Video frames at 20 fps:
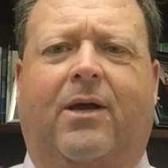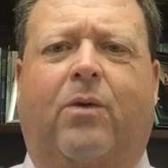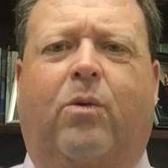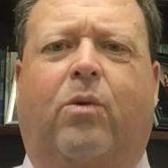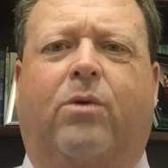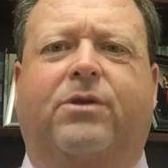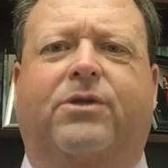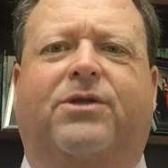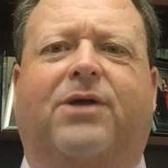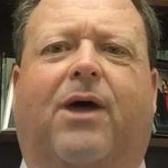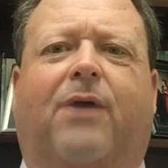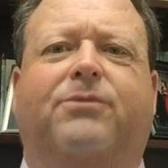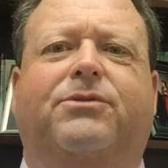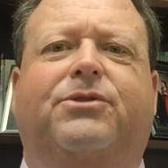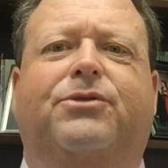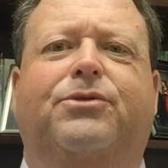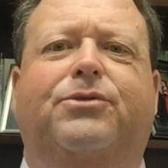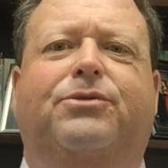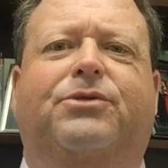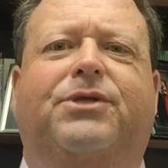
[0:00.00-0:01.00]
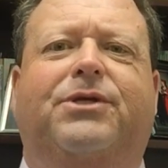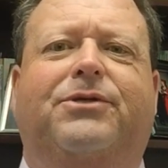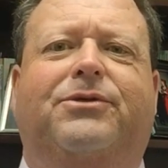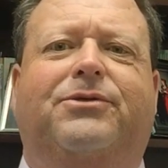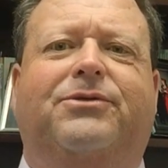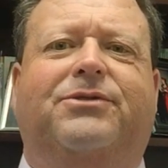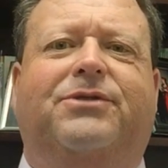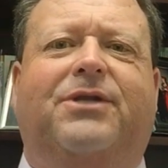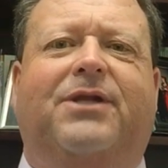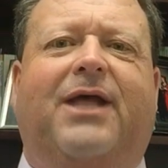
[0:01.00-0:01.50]
I want to talk to
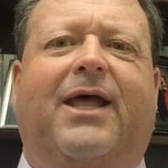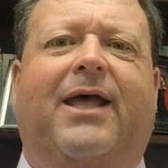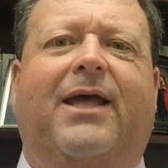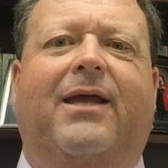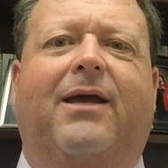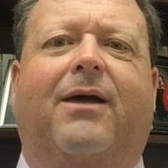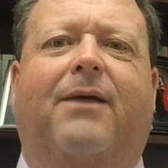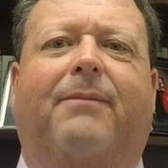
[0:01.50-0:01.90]
teachers today